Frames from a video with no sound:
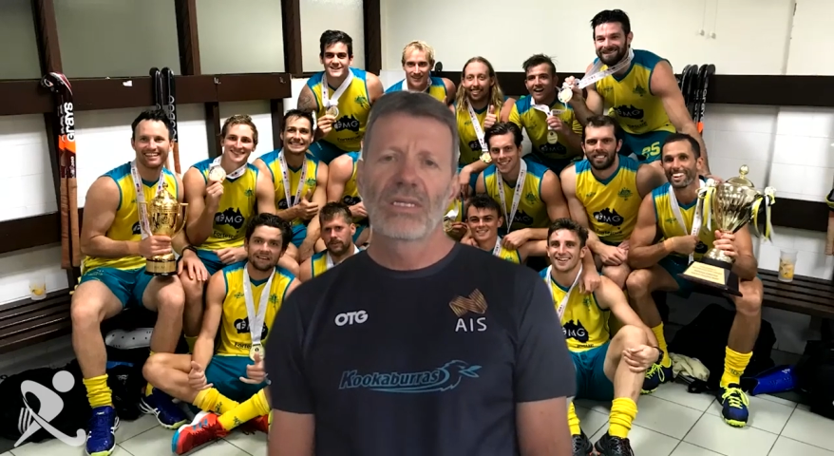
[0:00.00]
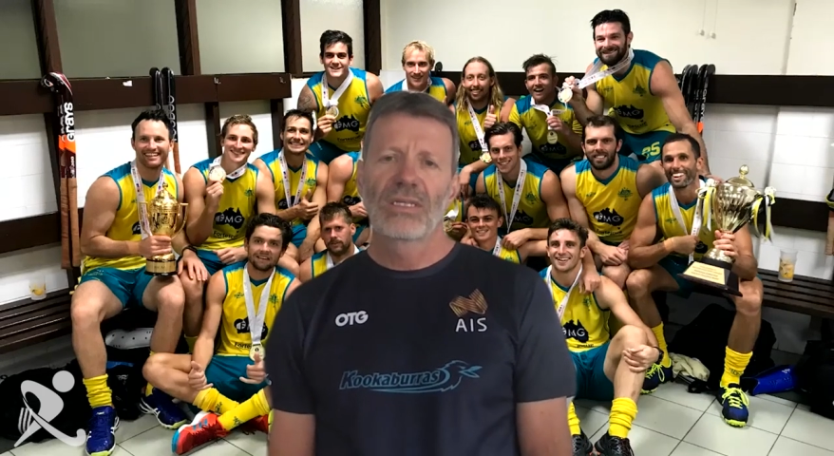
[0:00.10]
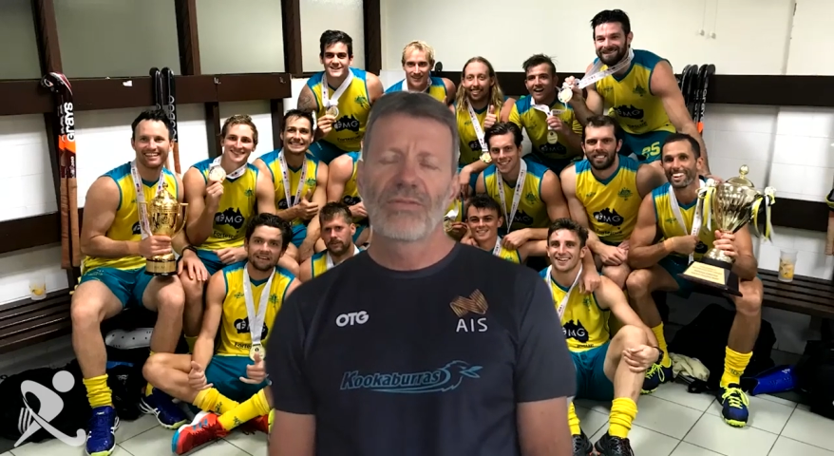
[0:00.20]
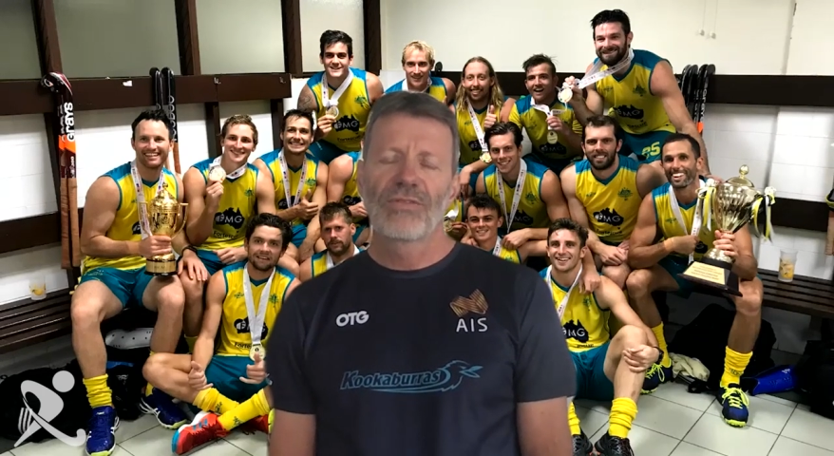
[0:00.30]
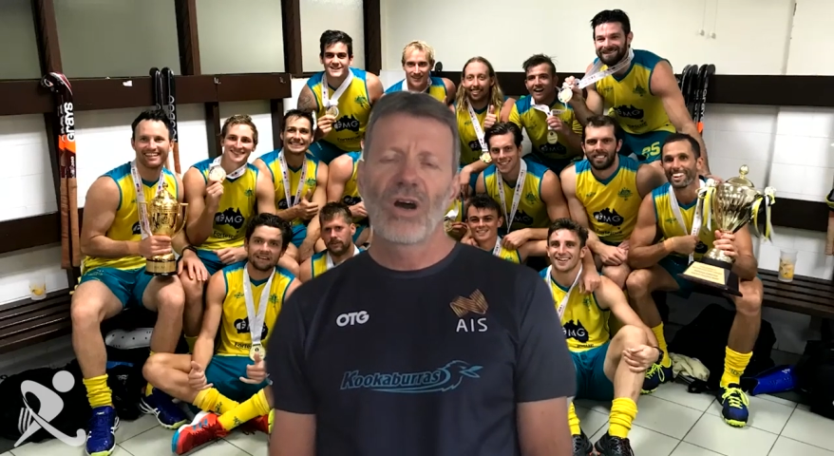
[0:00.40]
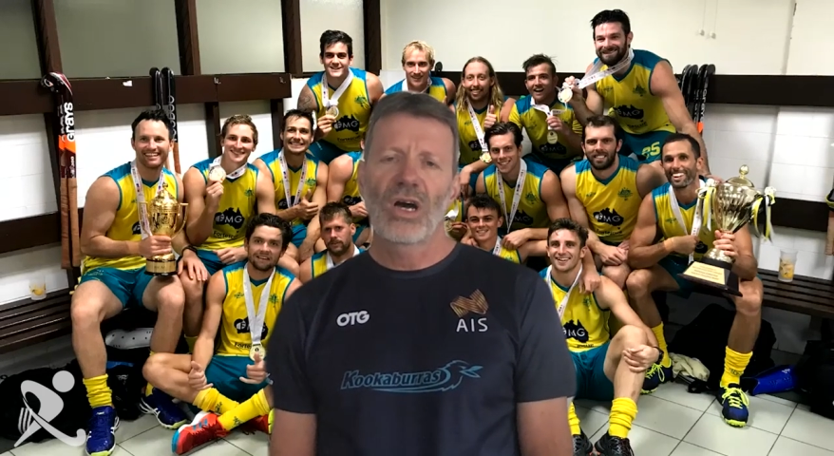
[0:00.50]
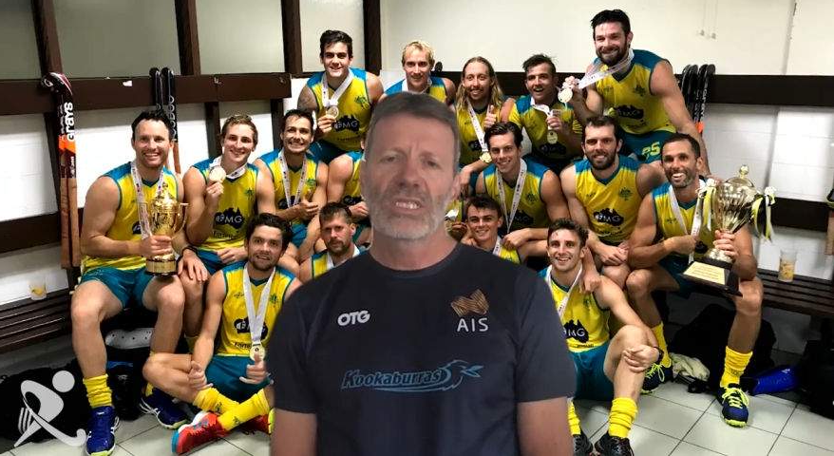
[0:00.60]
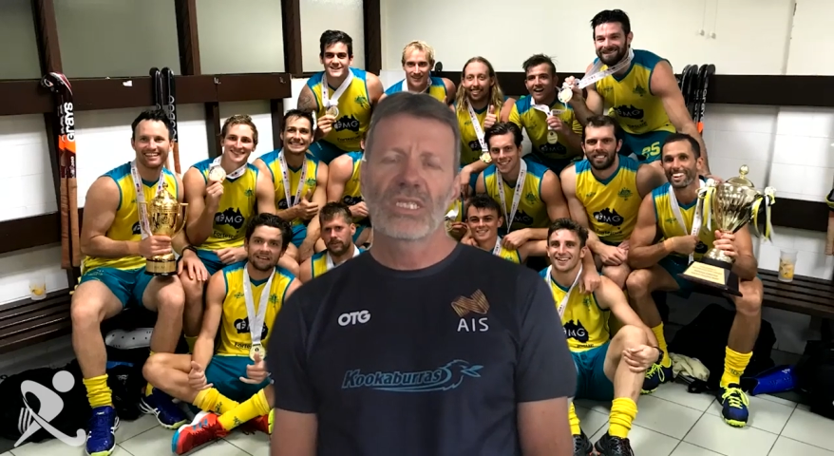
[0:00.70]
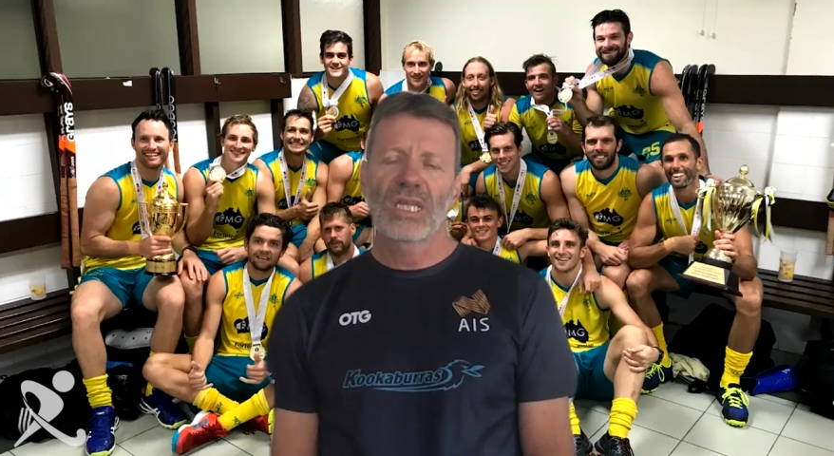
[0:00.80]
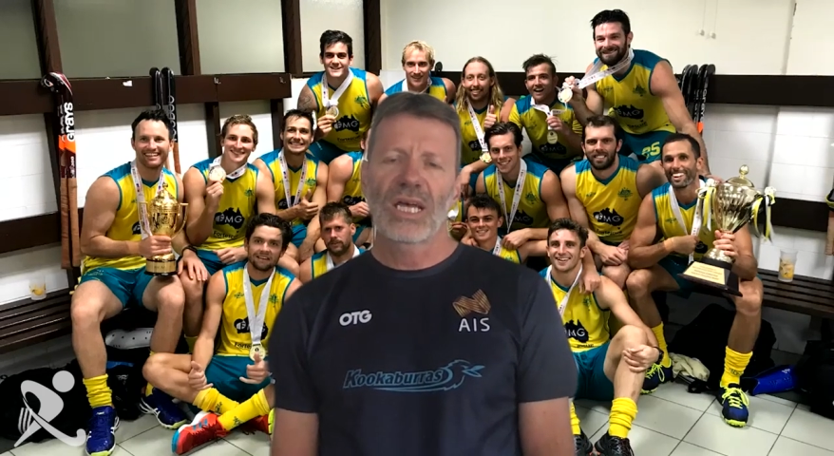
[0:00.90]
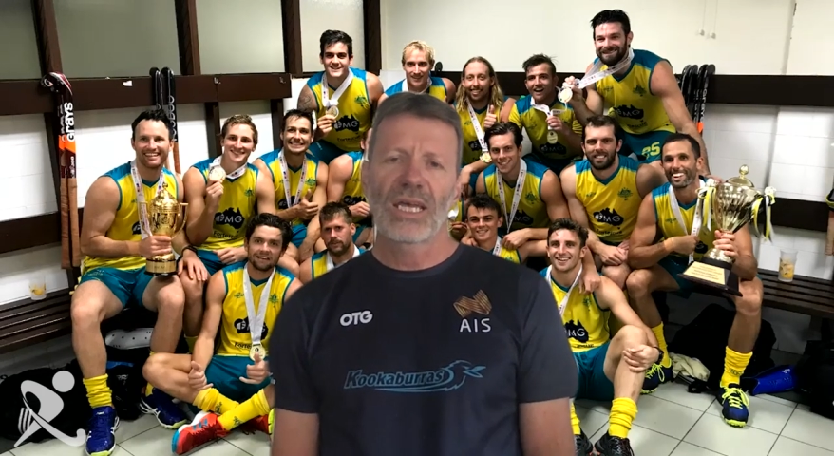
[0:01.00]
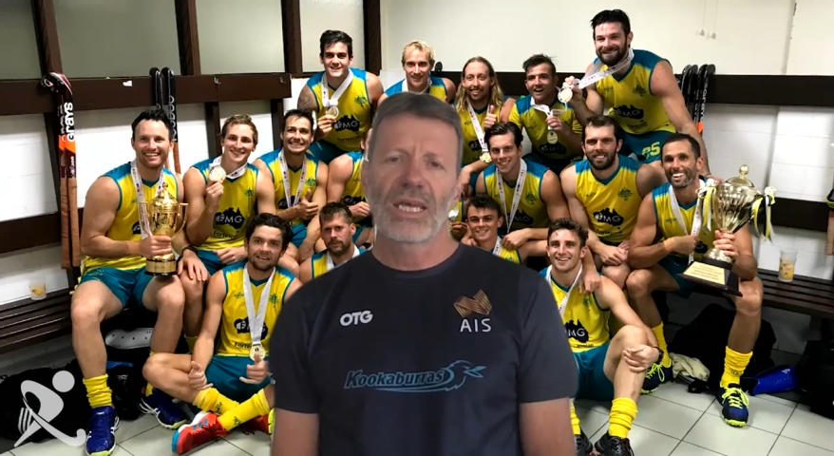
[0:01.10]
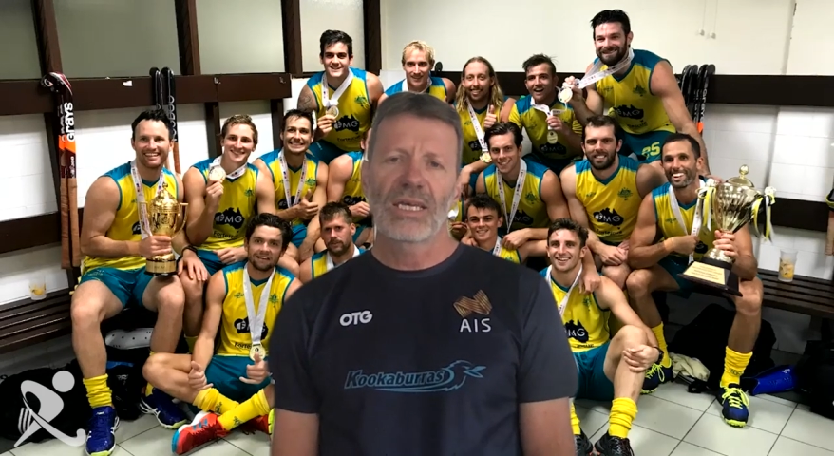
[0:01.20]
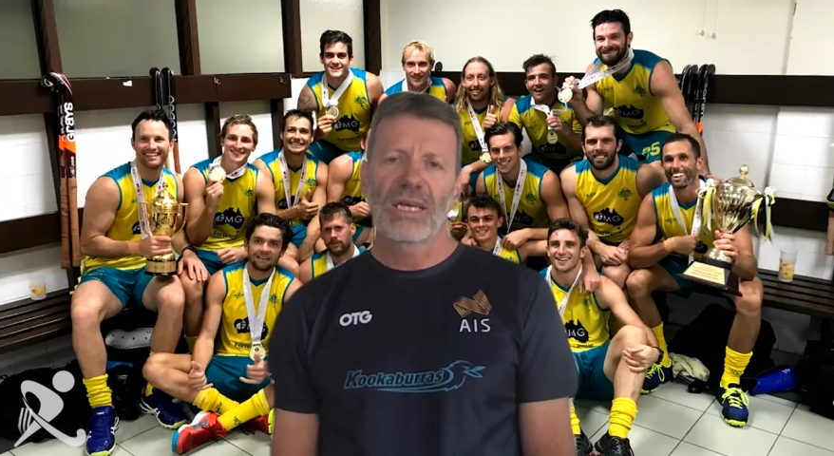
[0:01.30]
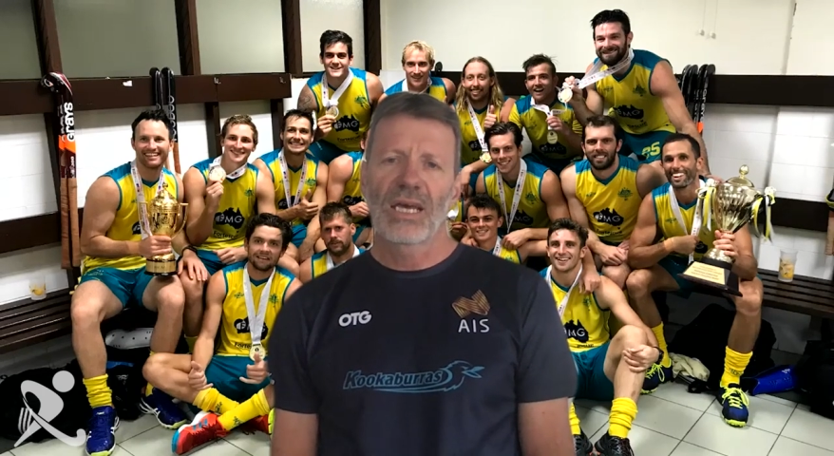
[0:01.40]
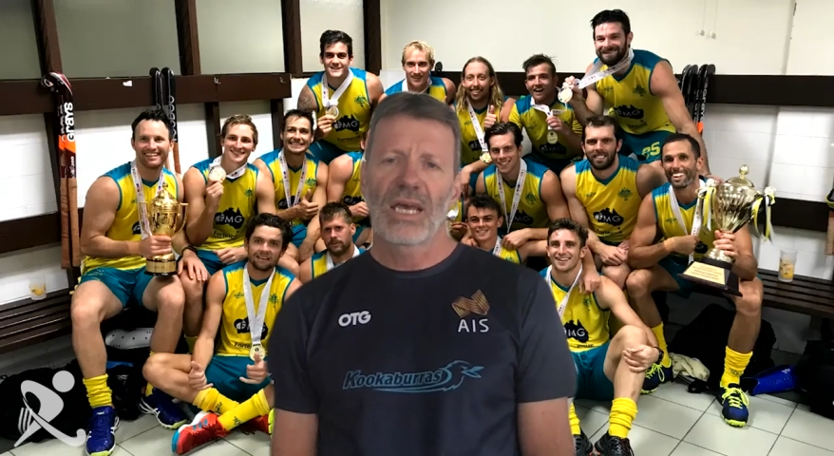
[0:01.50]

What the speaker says: devised a